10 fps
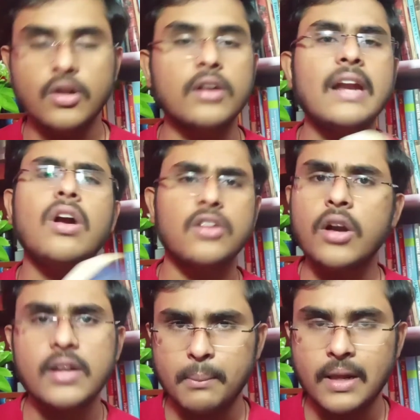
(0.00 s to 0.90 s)
Not at all,
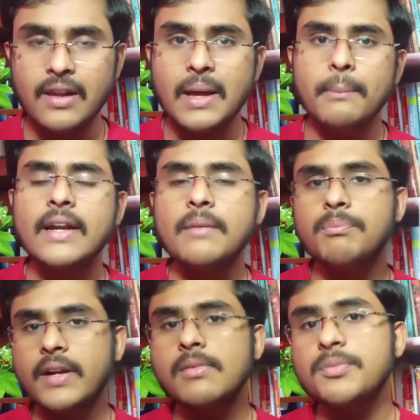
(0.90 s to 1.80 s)
not double, but it
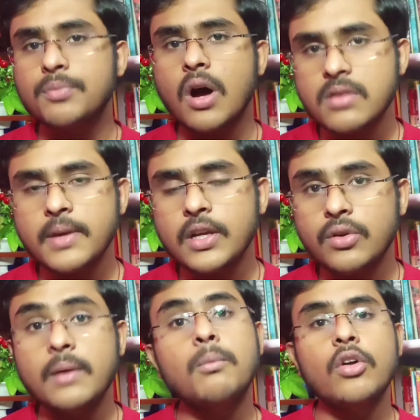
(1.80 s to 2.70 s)
pretty much prompts me to
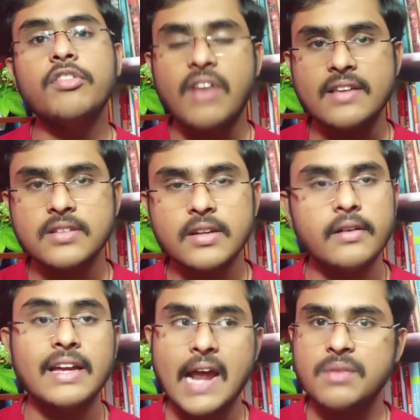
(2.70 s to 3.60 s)
read more faster
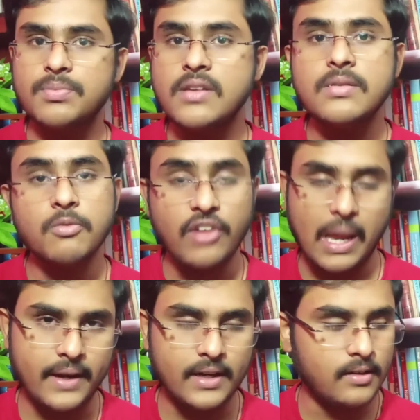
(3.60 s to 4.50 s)
and grasp things way
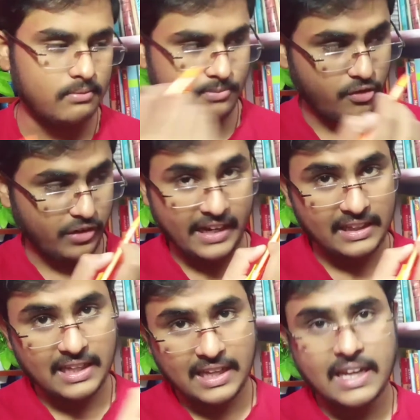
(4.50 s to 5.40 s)
better,
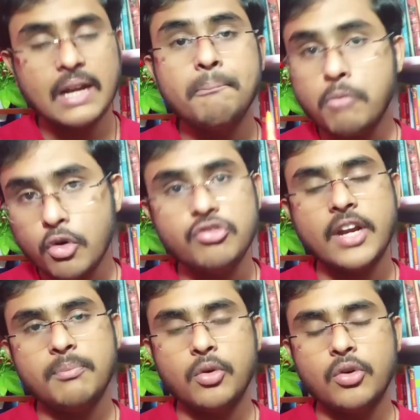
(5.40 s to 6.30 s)
reading in a
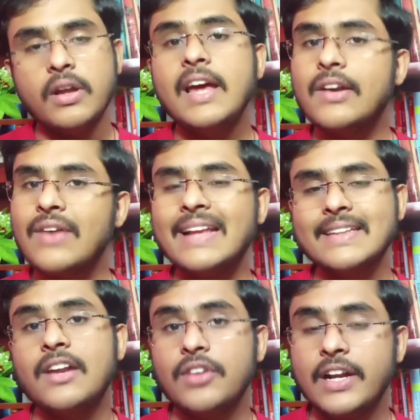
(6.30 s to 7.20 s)
portrait mode rather
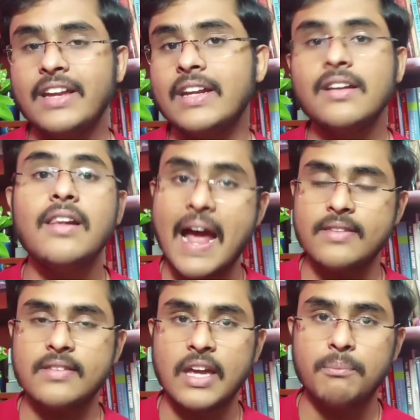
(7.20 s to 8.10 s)
than reading it in a
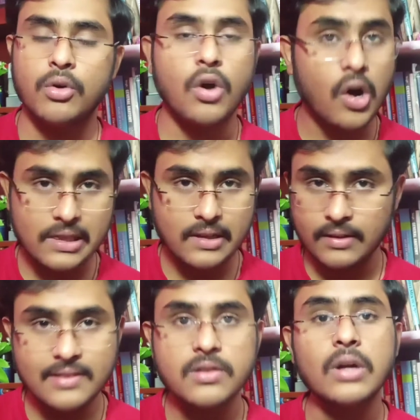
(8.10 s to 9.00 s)
landscape mode. All
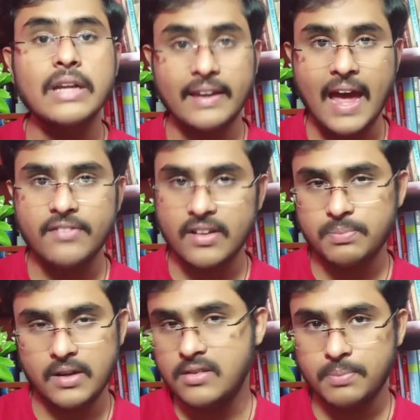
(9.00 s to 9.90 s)
this is what I have
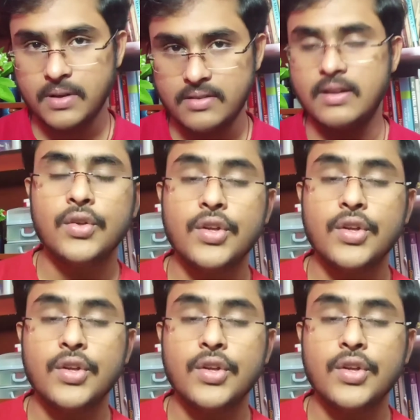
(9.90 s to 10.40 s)
experienced personally.